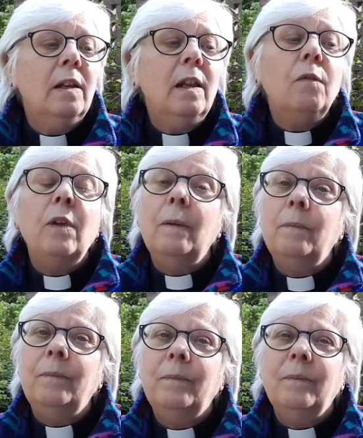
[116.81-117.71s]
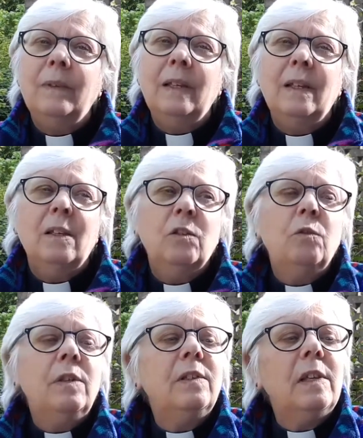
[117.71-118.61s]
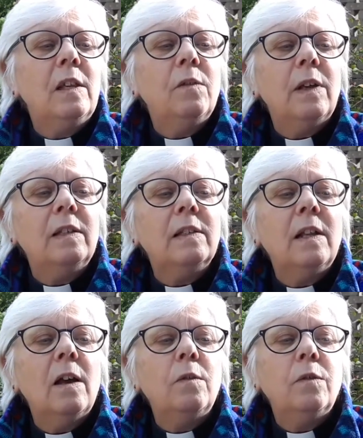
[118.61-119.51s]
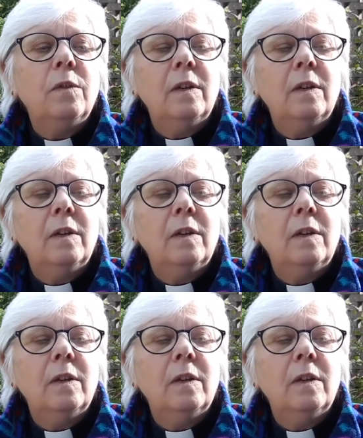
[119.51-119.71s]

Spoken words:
love him, to receive his love,